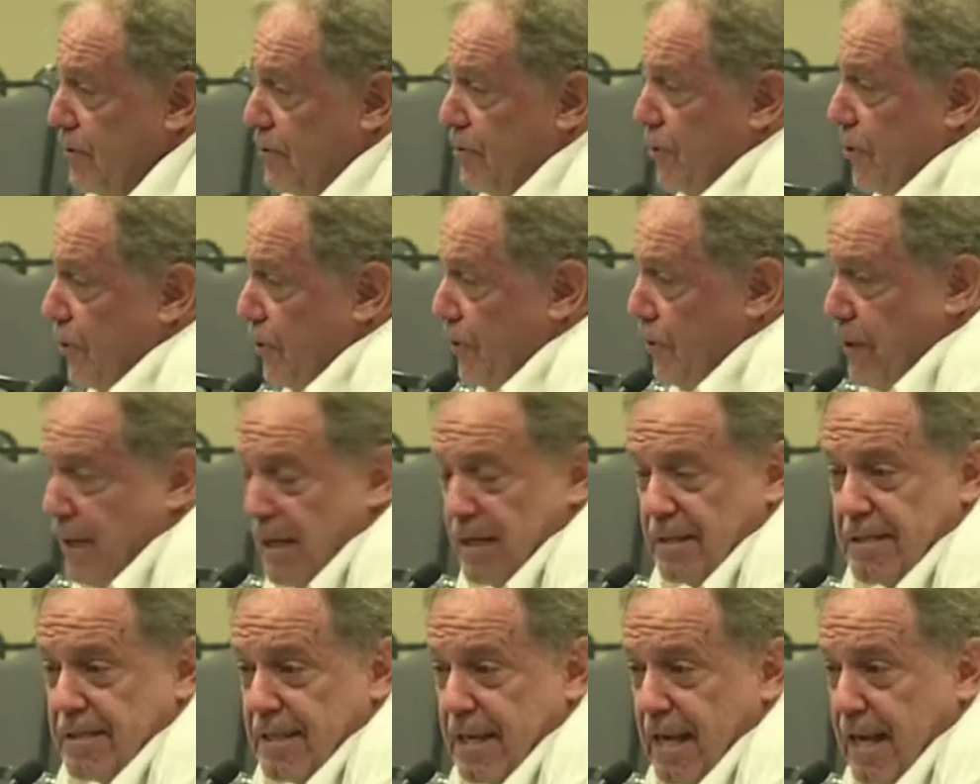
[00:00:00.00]
to,
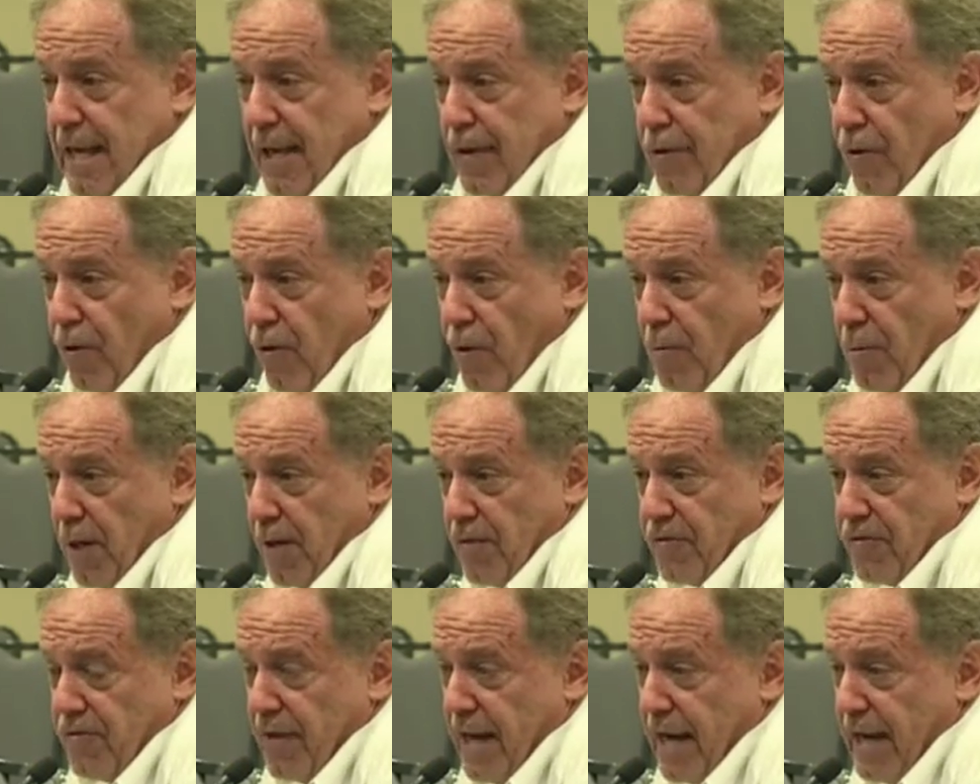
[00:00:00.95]
say, a normal
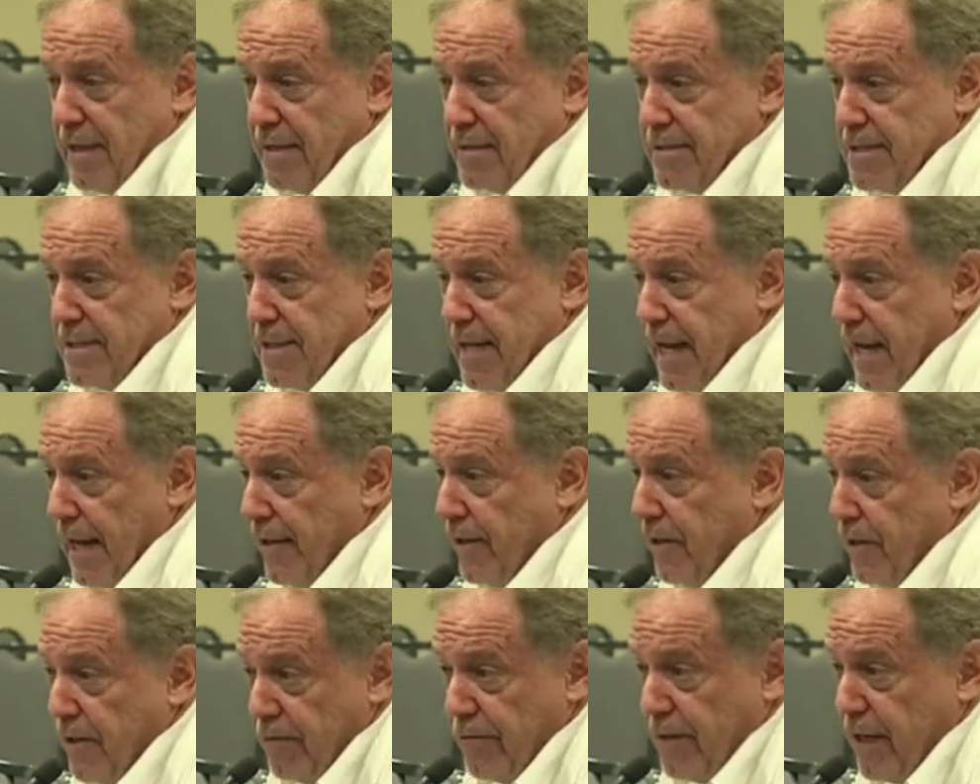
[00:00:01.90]
Australian
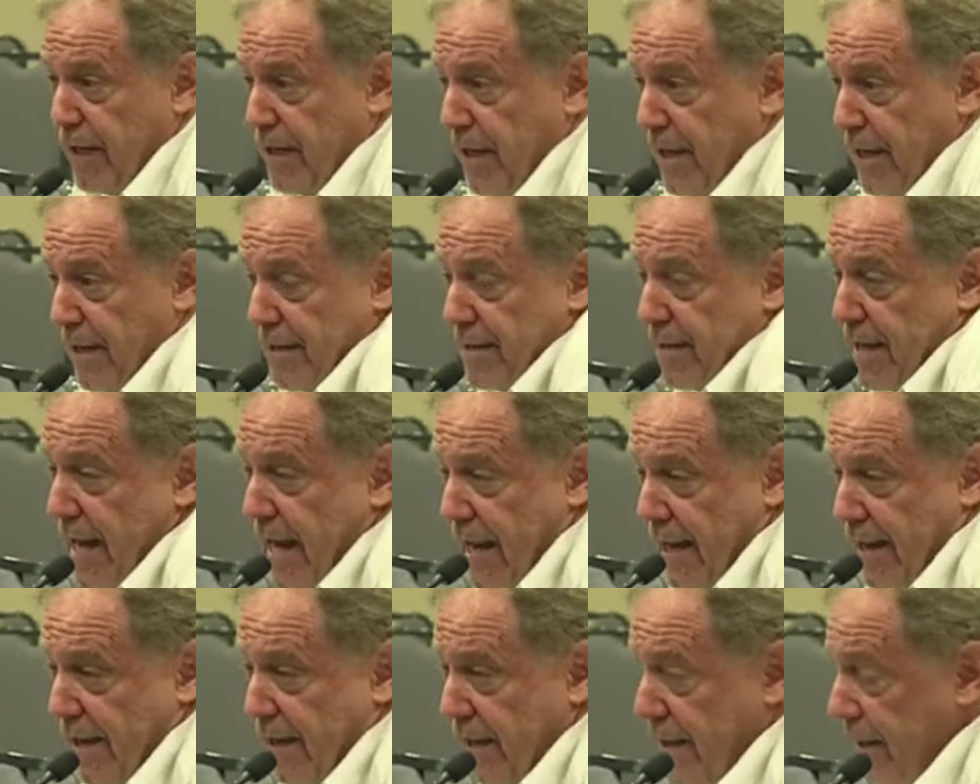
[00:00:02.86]
standard of a year
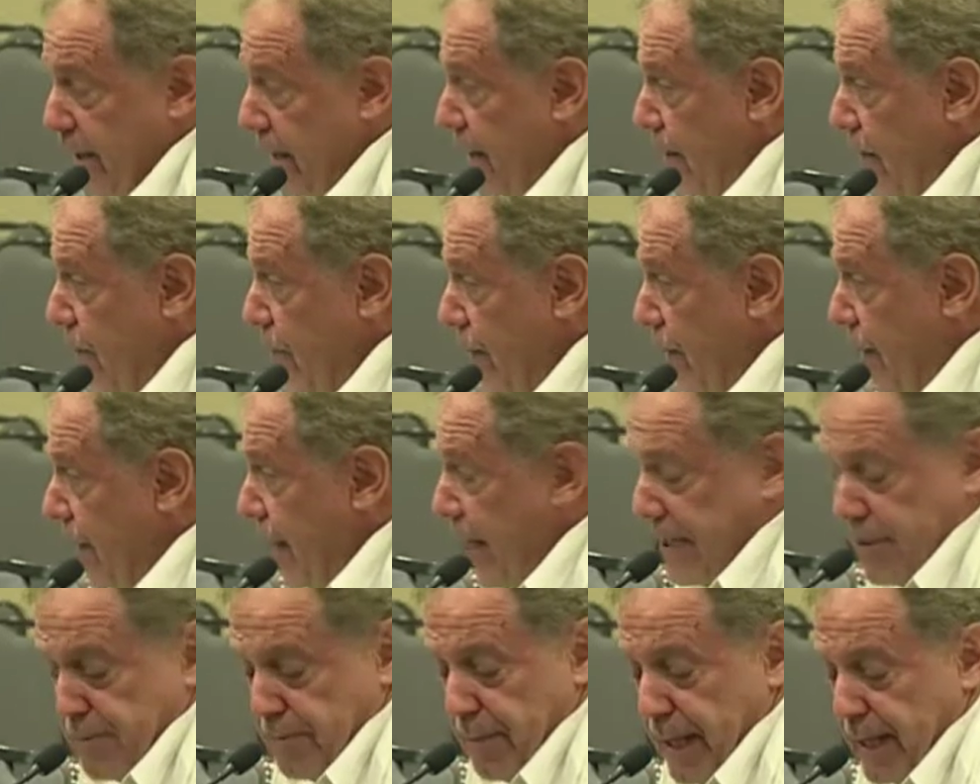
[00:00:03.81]
10. We'd
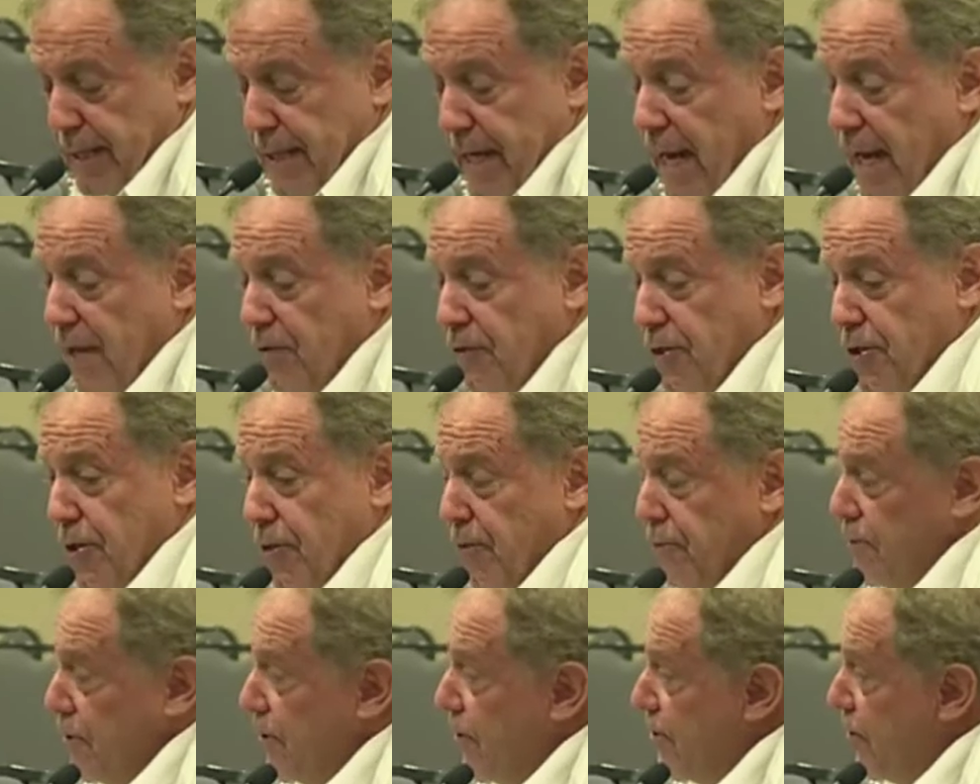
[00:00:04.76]
expect our
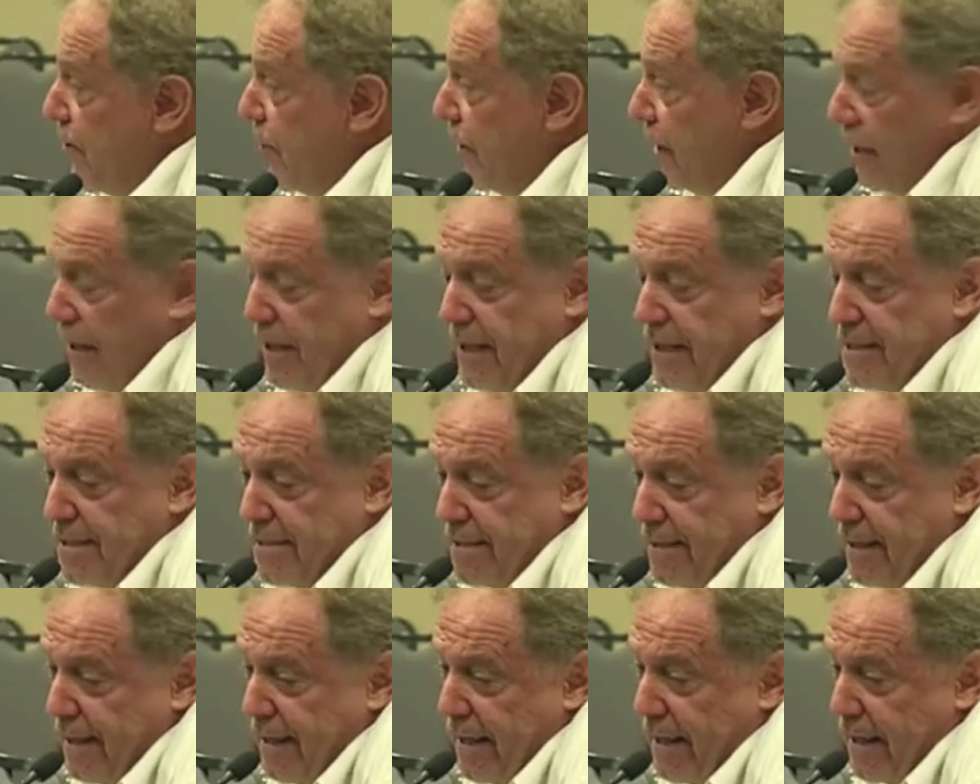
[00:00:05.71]
children to at least
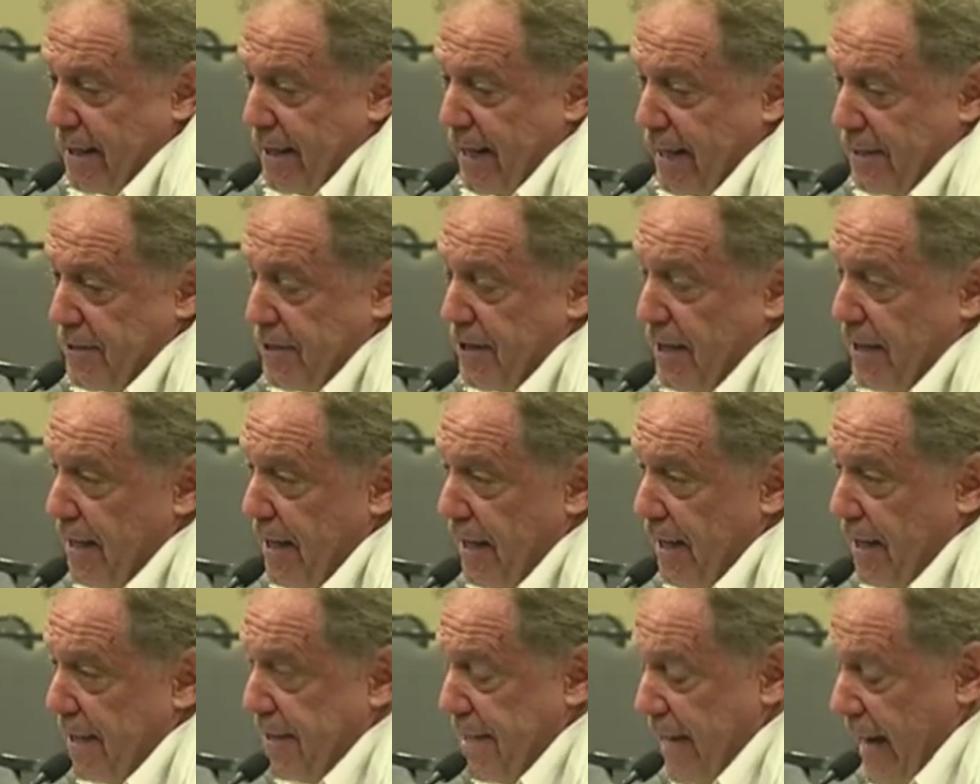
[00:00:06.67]
get to
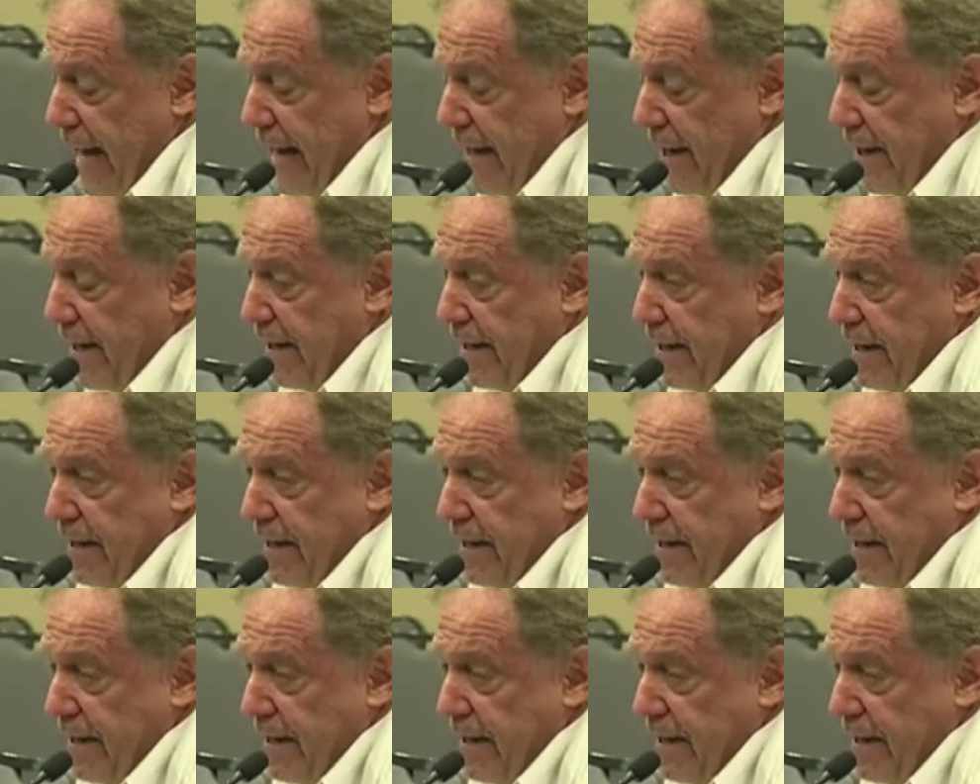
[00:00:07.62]
year 10.